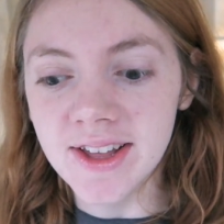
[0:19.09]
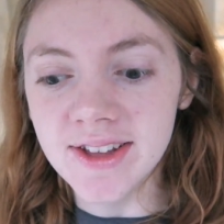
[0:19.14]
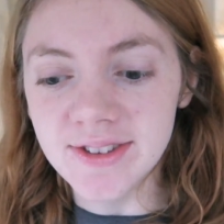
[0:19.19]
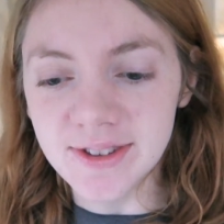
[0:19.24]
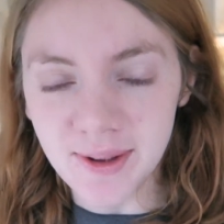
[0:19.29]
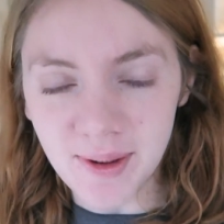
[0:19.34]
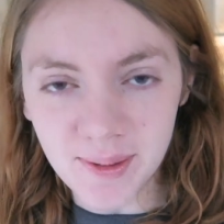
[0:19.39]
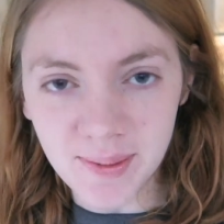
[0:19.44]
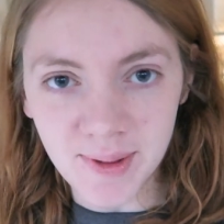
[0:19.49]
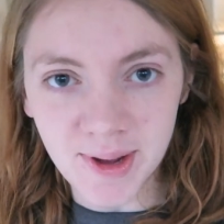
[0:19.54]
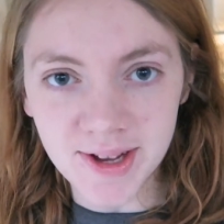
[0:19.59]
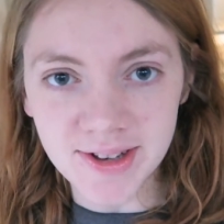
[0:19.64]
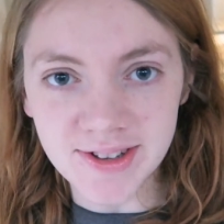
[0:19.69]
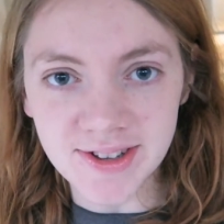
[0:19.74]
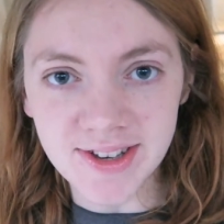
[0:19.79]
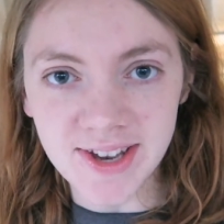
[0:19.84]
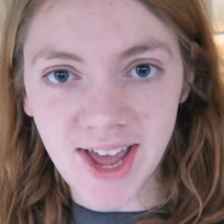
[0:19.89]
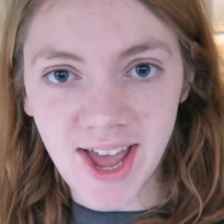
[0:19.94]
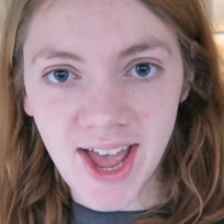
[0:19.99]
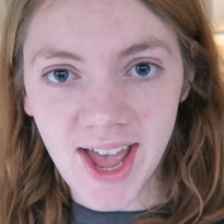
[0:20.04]
so at work
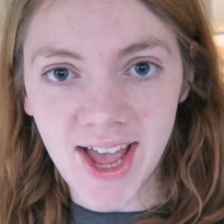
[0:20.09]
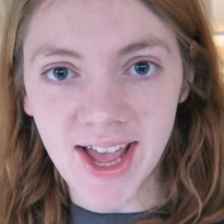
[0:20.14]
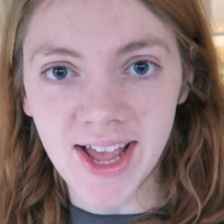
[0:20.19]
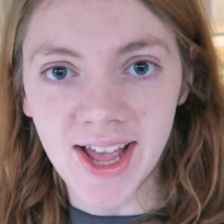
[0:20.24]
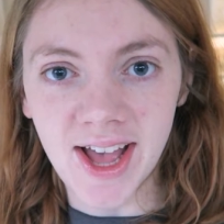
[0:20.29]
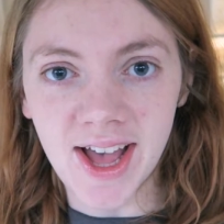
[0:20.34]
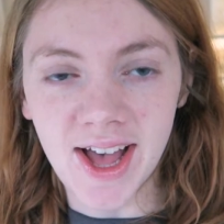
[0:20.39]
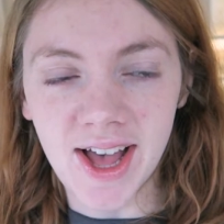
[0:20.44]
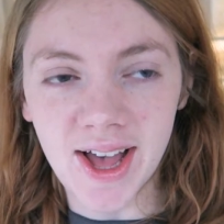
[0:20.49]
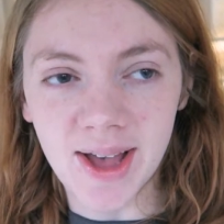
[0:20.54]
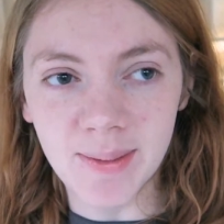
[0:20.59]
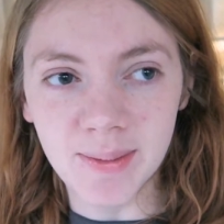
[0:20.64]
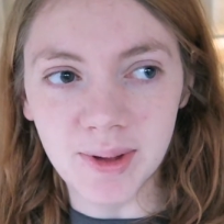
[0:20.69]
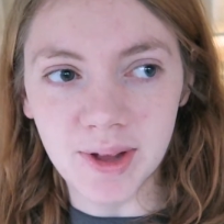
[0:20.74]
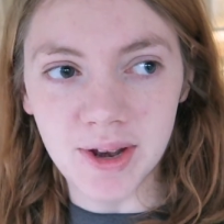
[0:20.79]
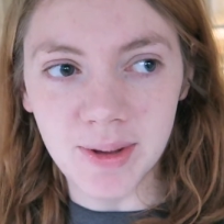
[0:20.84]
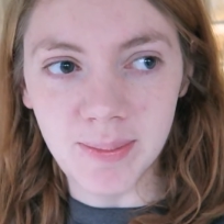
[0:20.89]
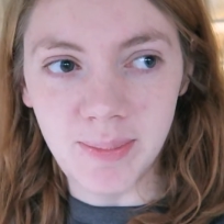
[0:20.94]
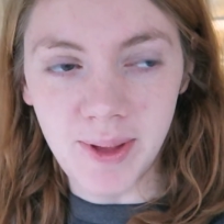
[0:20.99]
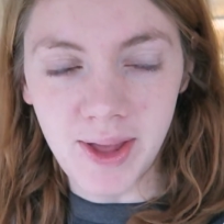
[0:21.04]
today, I'm
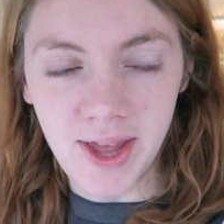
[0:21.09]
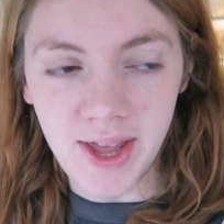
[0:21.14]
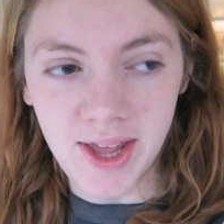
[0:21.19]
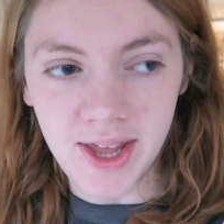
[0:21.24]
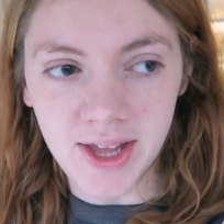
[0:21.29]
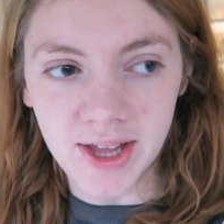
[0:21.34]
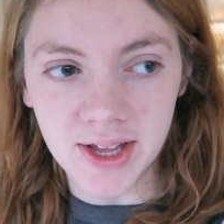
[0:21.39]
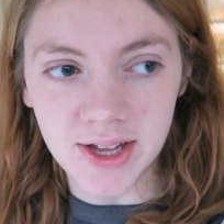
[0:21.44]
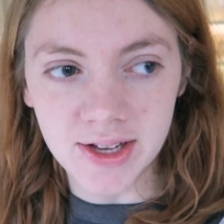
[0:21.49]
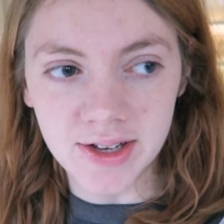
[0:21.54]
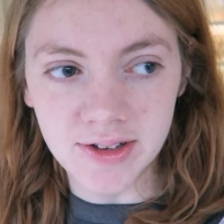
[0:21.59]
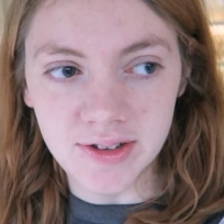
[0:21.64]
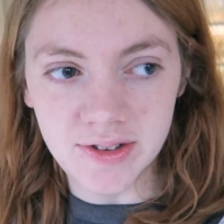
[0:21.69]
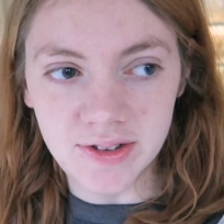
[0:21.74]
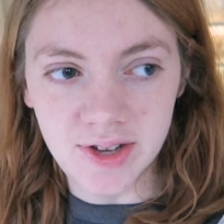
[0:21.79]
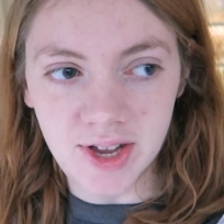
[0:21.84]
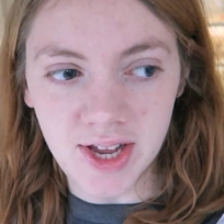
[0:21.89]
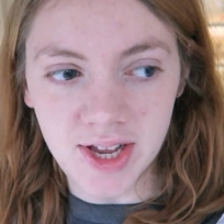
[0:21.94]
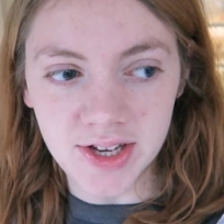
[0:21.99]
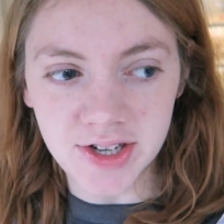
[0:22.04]
going to be
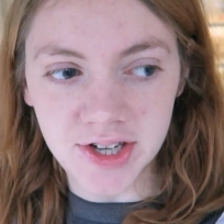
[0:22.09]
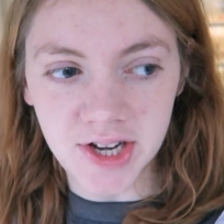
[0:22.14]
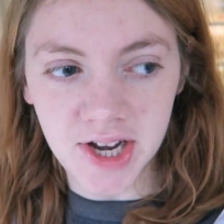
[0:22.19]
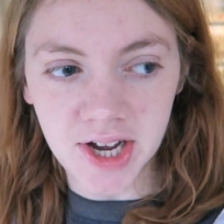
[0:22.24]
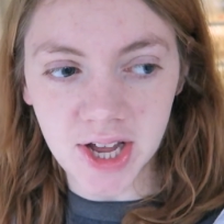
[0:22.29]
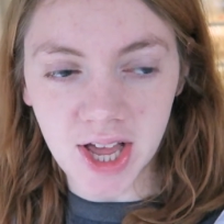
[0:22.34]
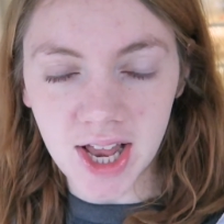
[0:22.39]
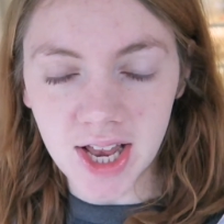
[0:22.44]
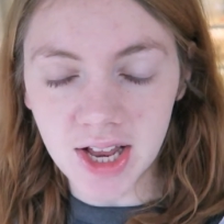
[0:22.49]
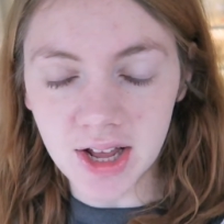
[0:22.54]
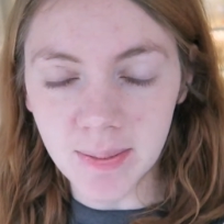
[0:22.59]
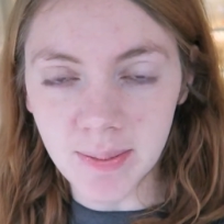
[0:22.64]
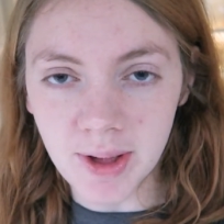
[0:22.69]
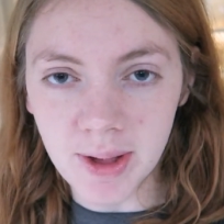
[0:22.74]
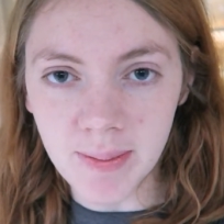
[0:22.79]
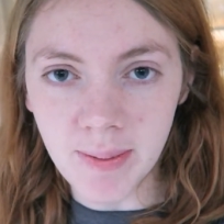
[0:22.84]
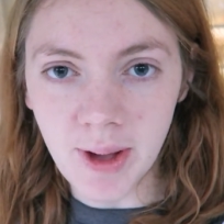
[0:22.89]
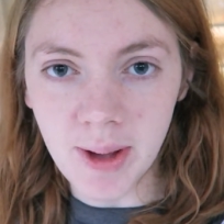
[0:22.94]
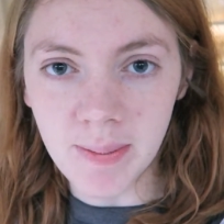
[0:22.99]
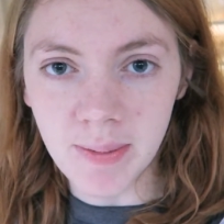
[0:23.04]
teaching a little bit
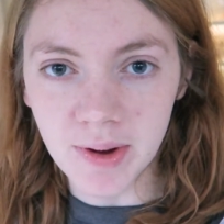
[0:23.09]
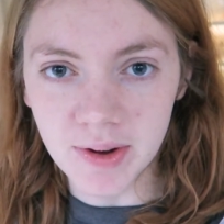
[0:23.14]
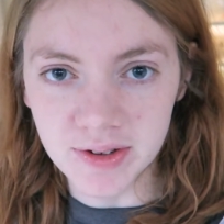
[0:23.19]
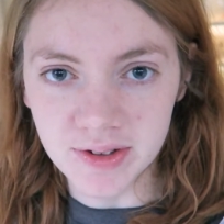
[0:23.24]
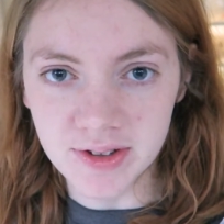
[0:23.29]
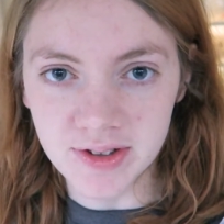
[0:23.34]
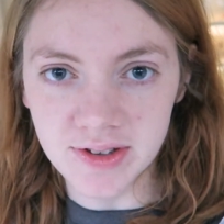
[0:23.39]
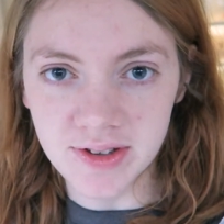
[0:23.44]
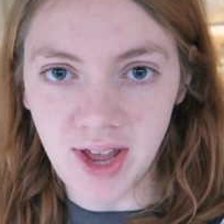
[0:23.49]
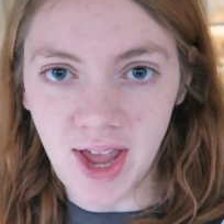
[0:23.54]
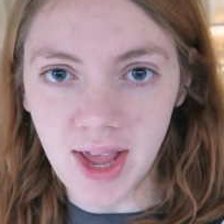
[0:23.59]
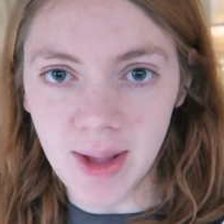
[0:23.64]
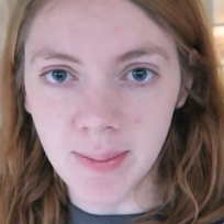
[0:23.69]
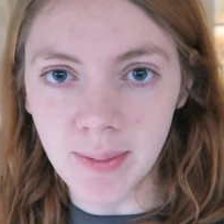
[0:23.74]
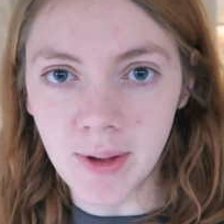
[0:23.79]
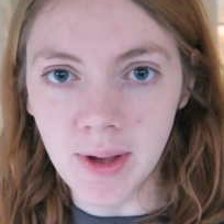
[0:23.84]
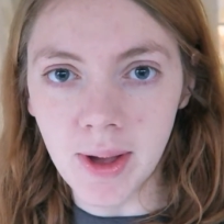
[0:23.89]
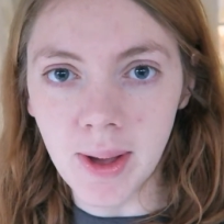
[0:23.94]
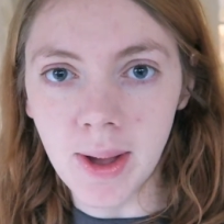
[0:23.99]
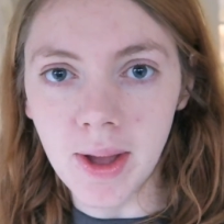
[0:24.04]
about Boxing Day,
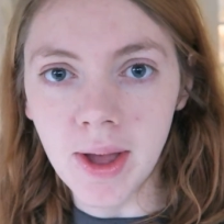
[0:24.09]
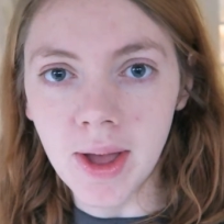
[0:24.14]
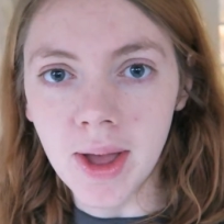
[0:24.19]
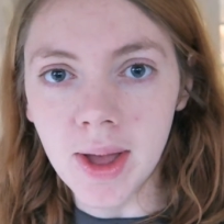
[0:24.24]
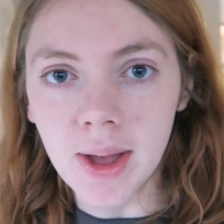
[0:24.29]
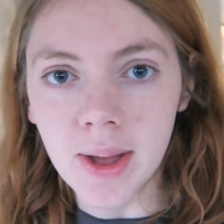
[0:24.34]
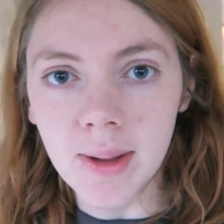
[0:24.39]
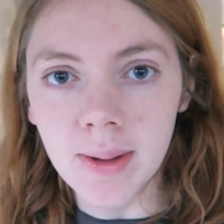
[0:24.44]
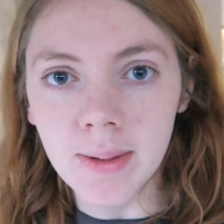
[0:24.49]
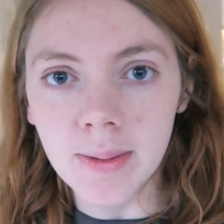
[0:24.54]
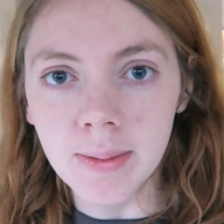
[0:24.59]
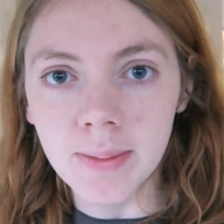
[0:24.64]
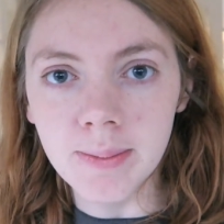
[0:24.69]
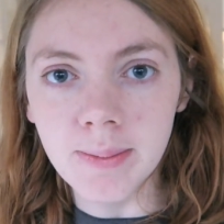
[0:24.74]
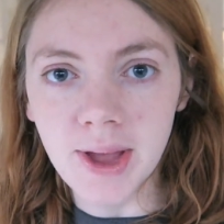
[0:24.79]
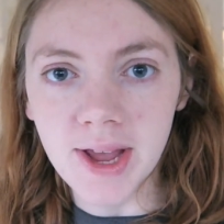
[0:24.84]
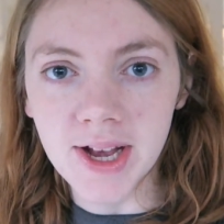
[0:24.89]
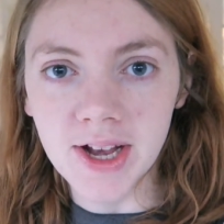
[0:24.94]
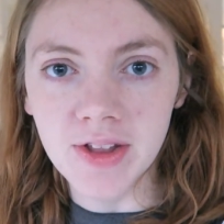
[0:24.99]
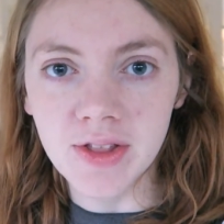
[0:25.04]
but
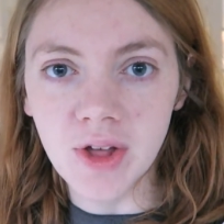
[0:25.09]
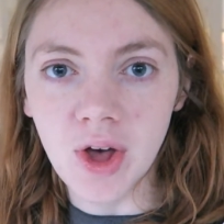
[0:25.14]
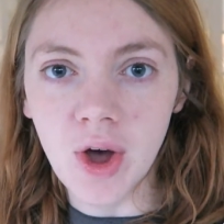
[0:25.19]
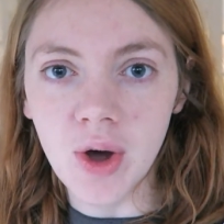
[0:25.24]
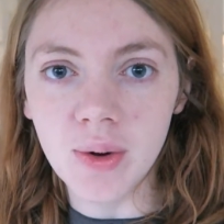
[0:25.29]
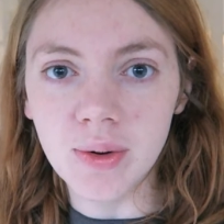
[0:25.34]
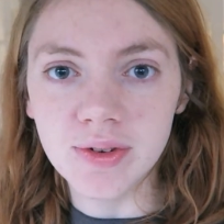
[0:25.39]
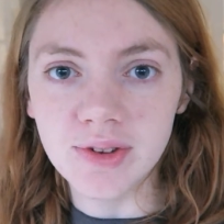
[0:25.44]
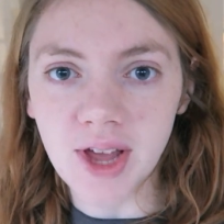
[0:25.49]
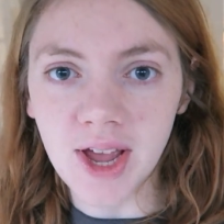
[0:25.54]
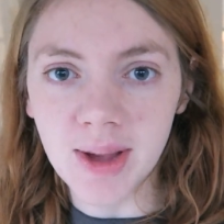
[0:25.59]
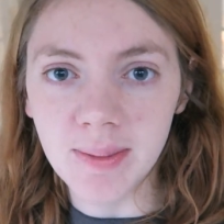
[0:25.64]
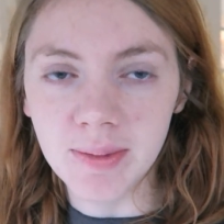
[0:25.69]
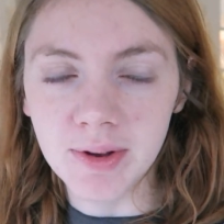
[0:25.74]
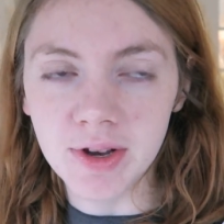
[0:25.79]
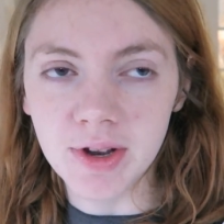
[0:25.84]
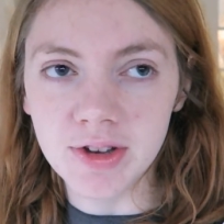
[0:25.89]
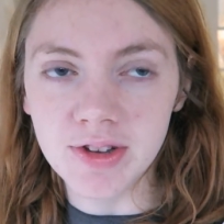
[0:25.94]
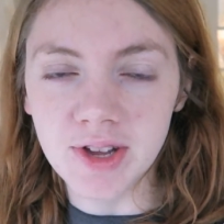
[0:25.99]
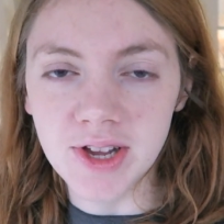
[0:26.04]
mainly the whole day I'm
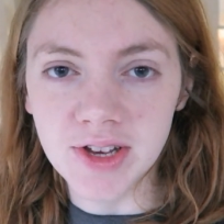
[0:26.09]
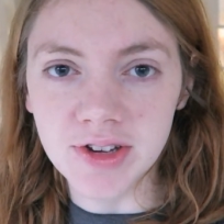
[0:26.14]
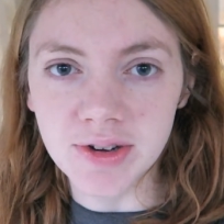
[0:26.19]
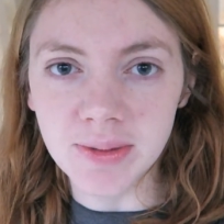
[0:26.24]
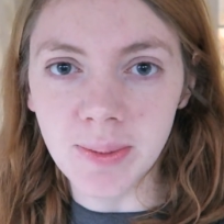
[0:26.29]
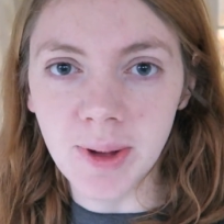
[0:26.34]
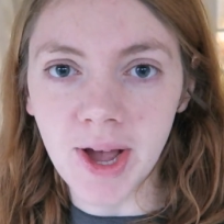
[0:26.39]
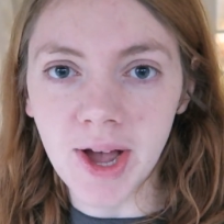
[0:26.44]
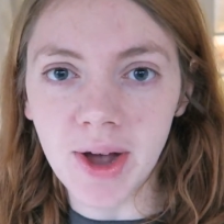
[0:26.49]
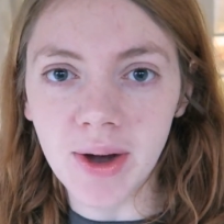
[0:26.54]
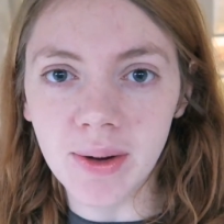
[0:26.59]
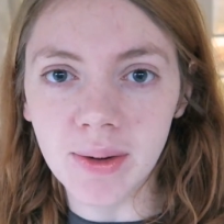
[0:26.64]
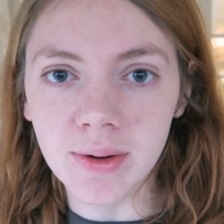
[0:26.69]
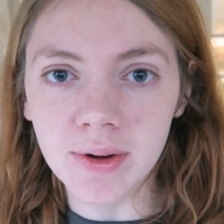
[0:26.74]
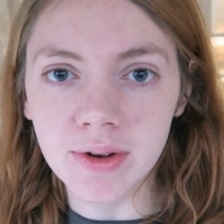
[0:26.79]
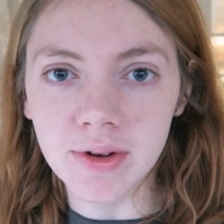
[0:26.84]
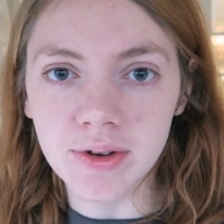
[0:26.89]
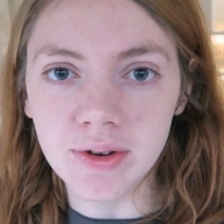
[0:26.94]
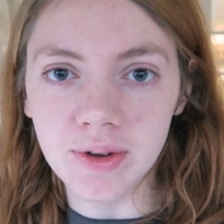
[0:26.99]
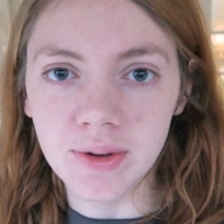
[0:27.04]
going to teach about
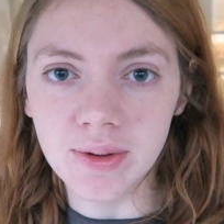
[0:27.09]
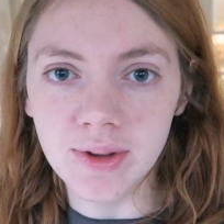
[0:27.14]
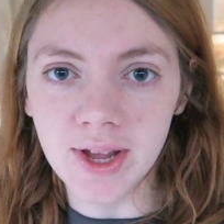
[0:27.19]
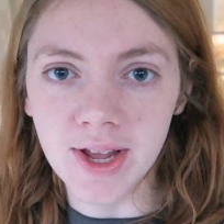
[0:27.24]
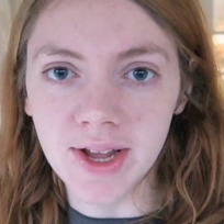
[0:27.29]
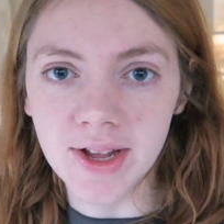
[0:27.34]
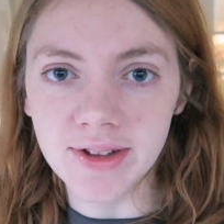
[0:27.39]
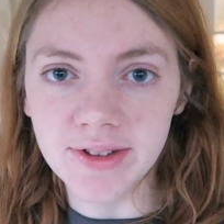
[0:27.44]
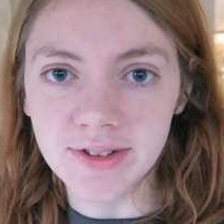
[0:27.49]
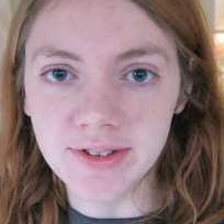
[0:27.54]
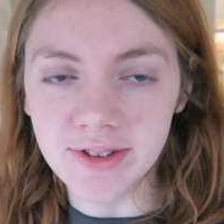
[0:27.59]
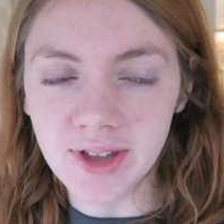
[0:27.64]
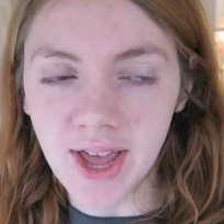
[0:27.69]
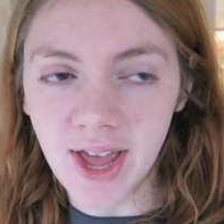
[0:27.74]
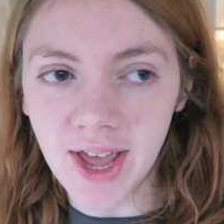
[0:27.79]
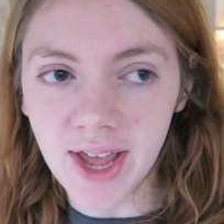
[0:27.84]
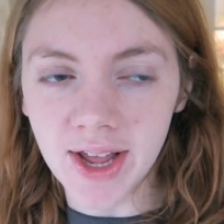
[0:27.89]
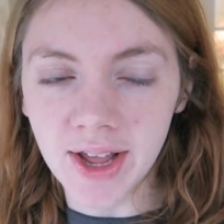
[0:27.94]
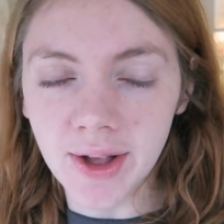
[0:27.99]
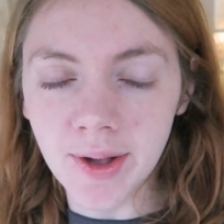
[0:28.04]
New Year's
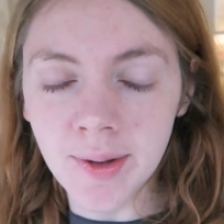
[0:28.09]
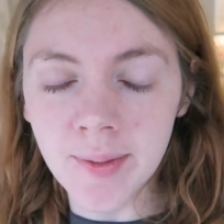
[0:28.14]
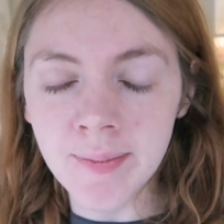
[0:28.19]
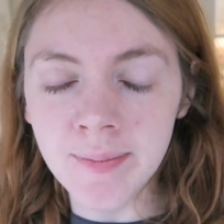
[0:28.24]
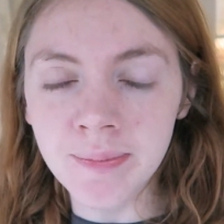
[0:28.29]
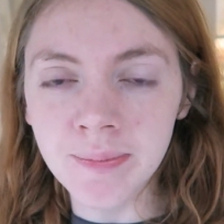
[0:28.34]
Day